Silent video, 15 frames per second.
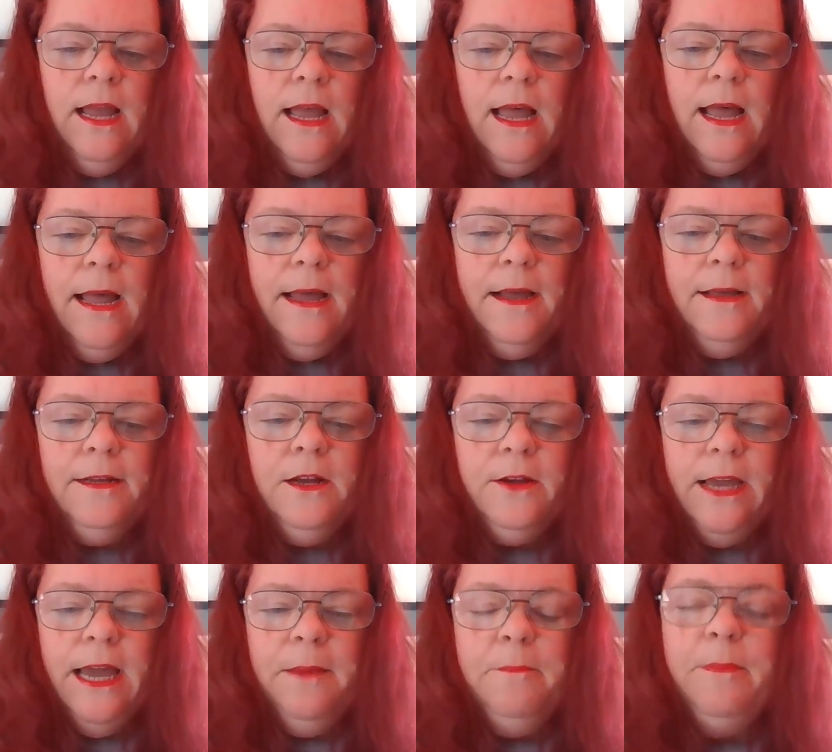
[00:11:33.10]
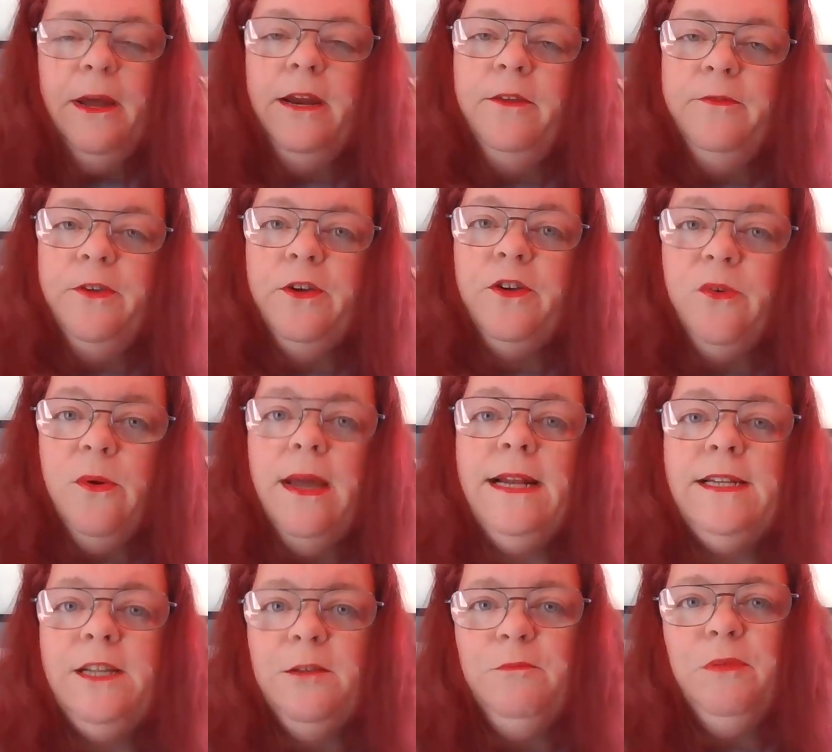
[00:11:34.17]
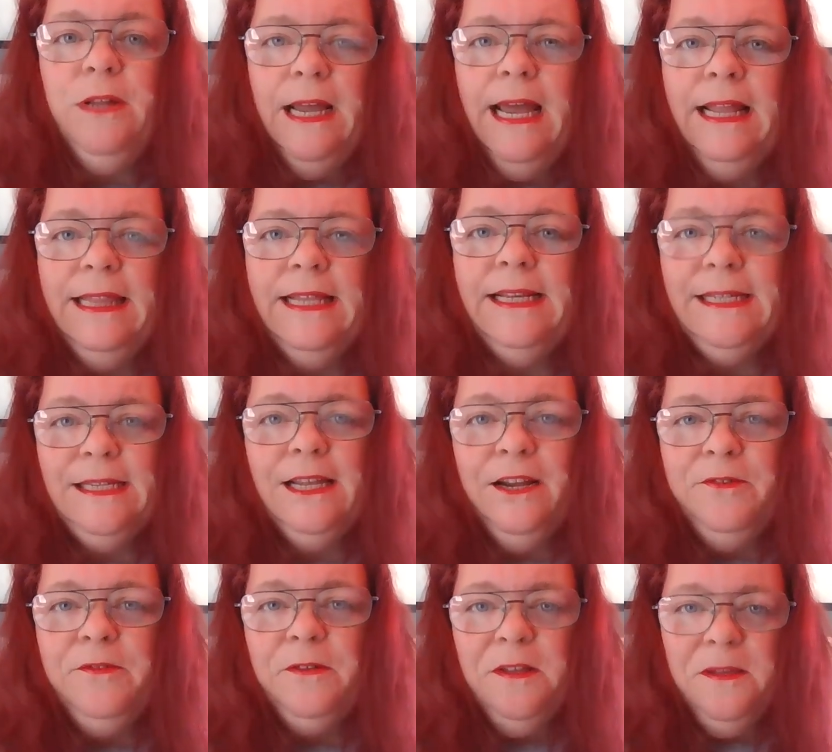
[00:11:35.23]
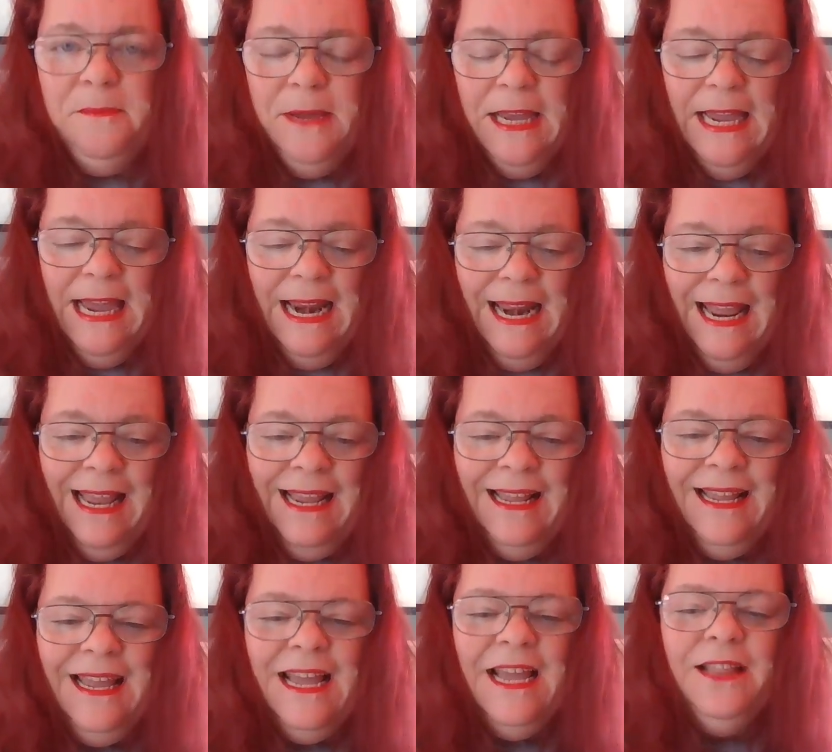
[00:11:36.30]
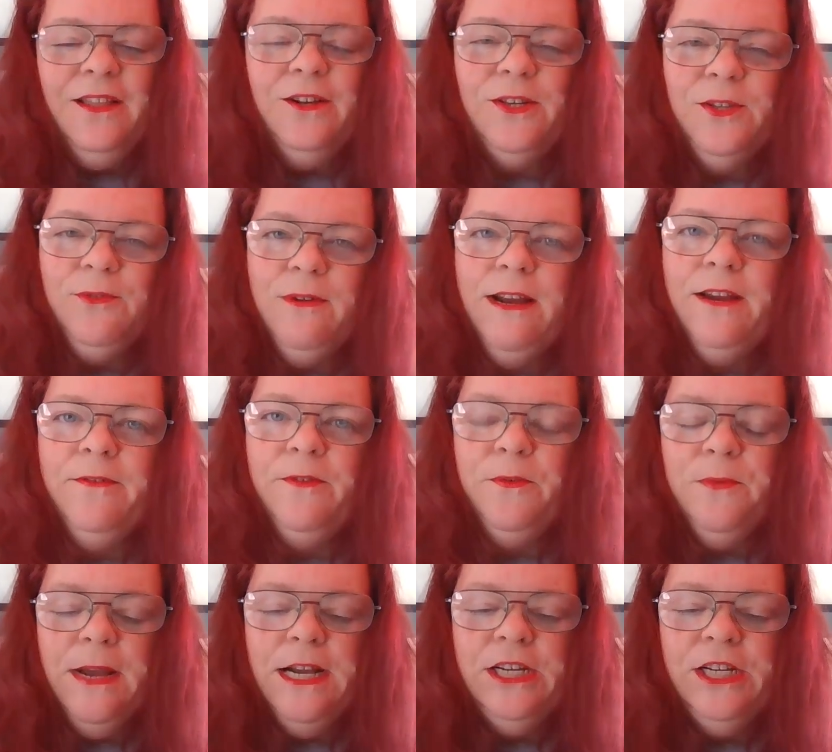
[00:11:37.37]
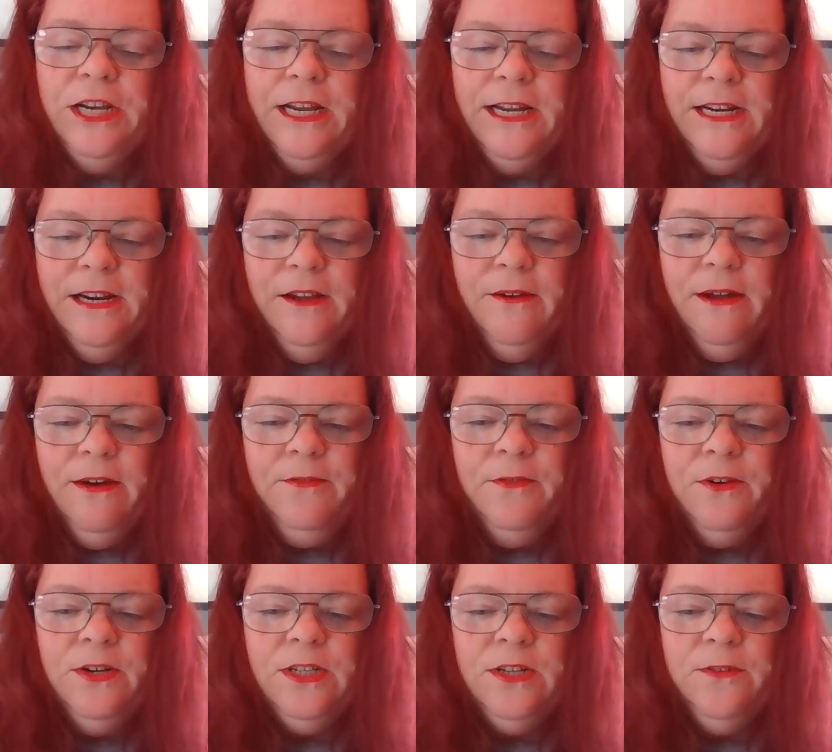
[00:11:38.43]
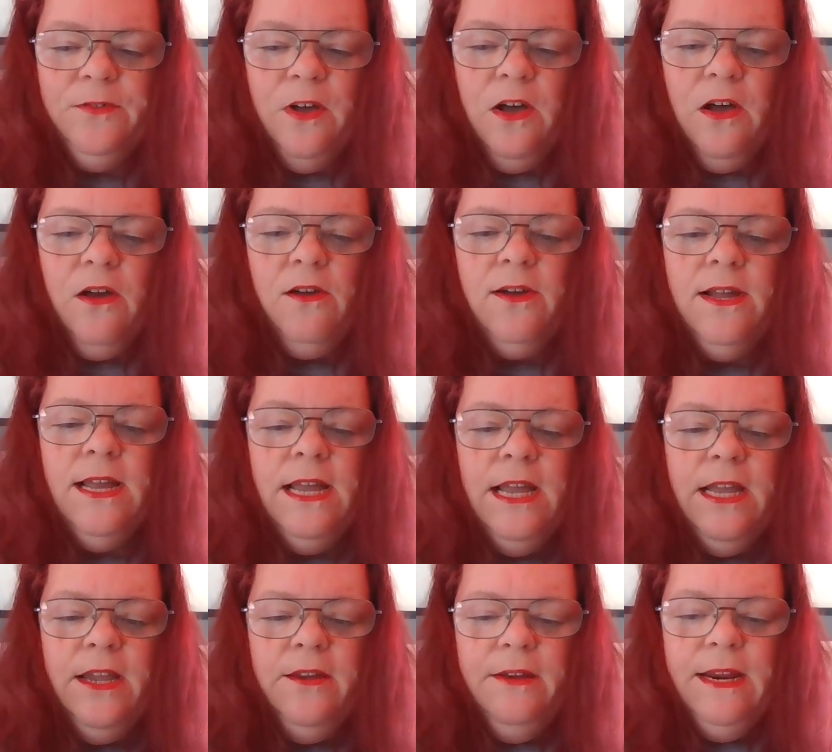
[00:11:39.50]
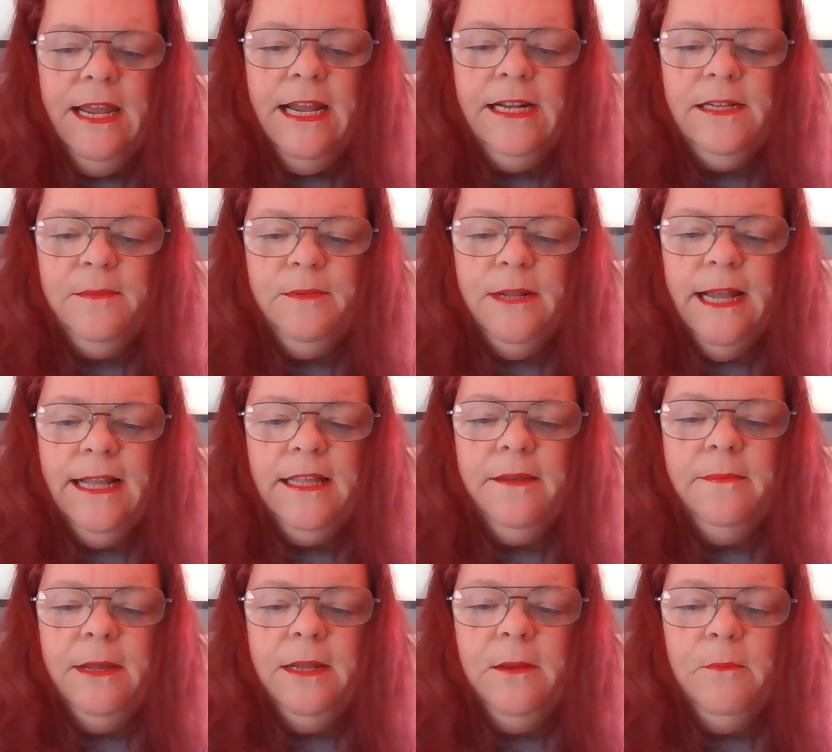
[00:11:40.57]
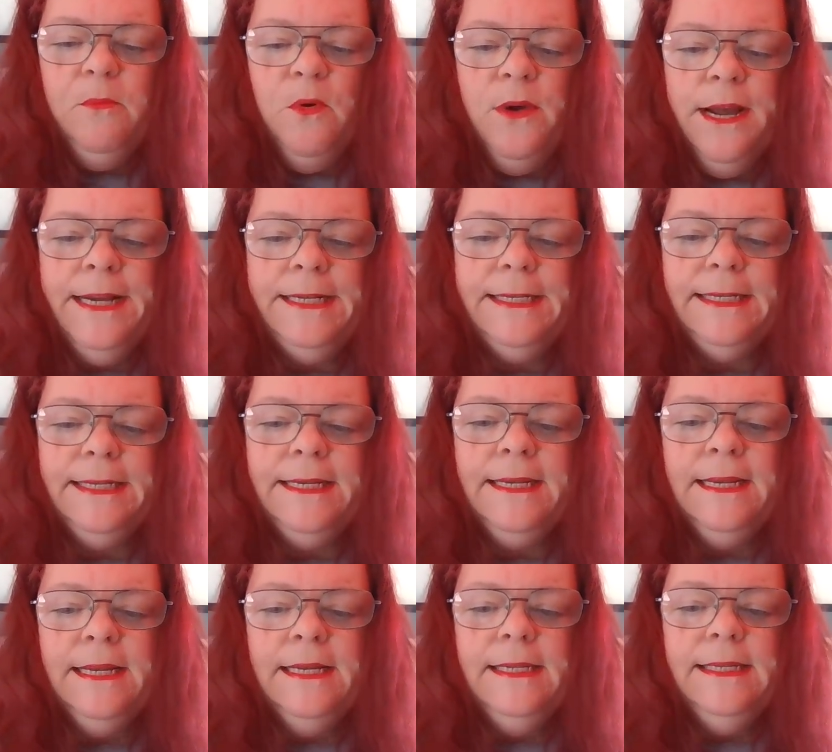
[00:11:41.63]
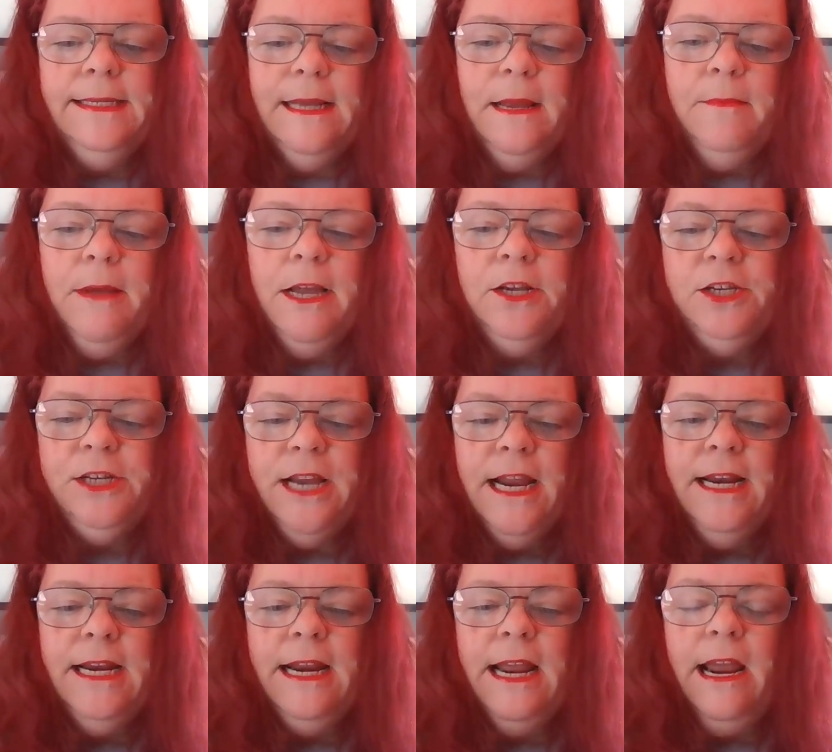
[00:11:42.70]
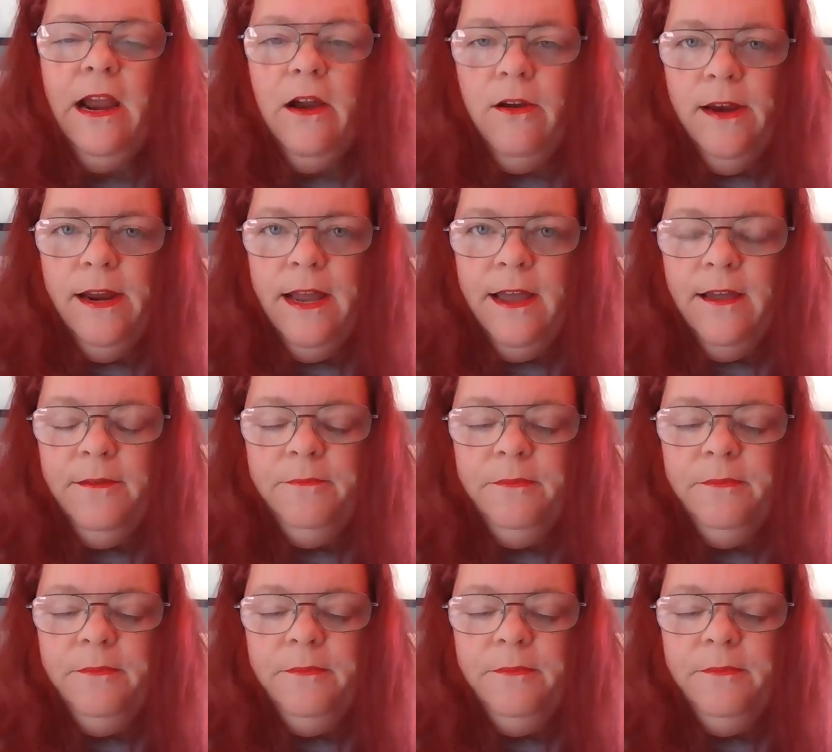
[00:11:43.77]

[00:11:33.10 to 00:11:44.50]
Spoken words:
Okay, but if you're going to plant this thing from the beginning, there's 3 different ways you can do it. First of all, you need to plant them in a moist, semi-shaded area.